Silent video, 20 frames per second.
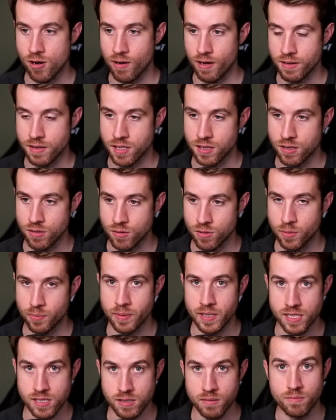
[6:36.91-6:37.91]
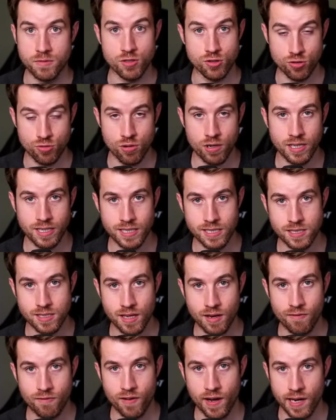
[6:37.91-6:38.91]
I think there will be some destroy lists
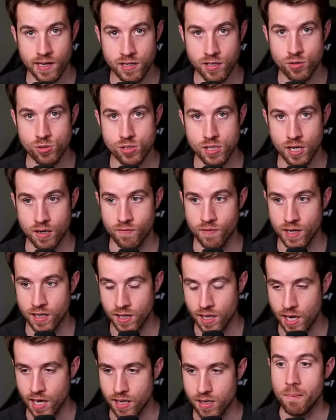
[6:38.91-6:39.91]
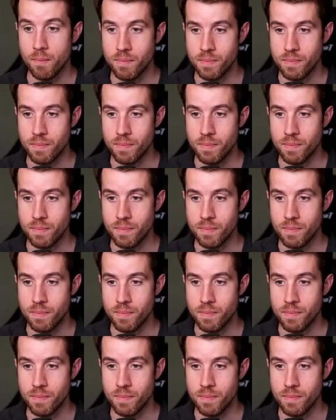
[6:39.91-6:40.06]
that find use out of Alioth.